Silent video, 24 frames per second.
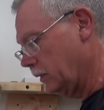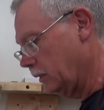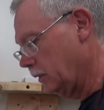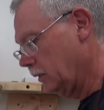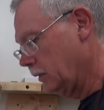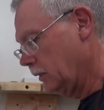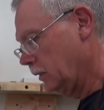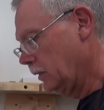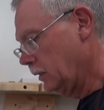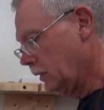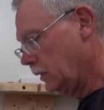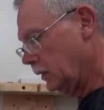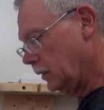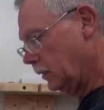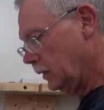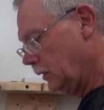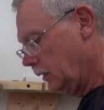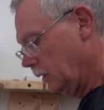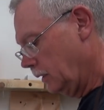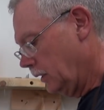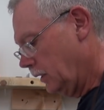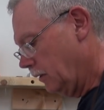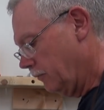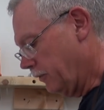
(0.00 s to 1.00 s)

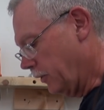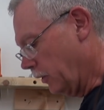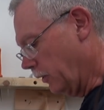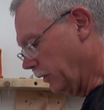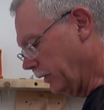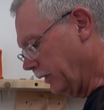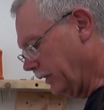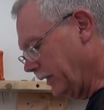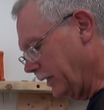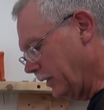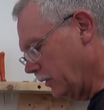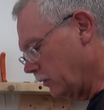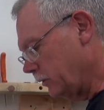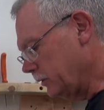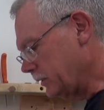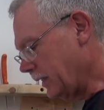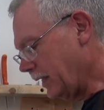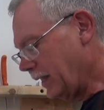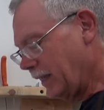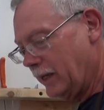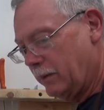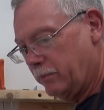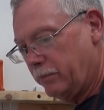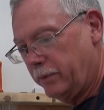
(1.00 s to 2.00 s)
If they're a little
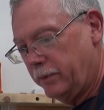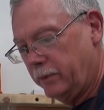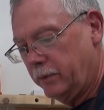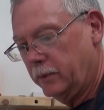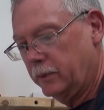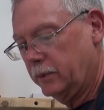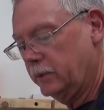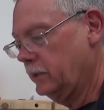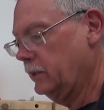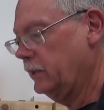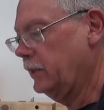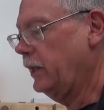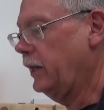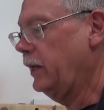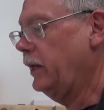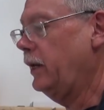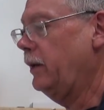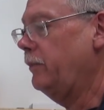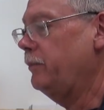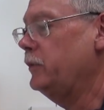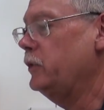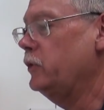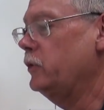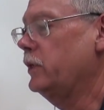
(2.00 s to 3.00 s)
damp,
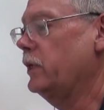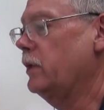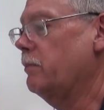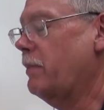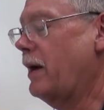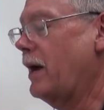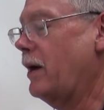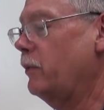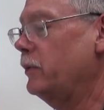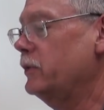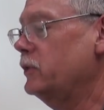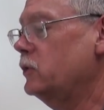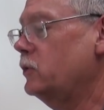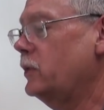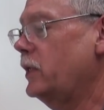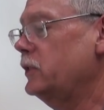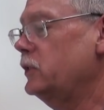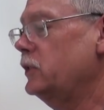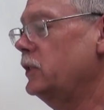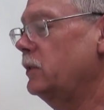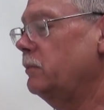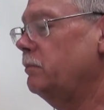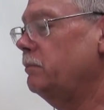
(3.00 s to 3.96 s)
You can get by with stretching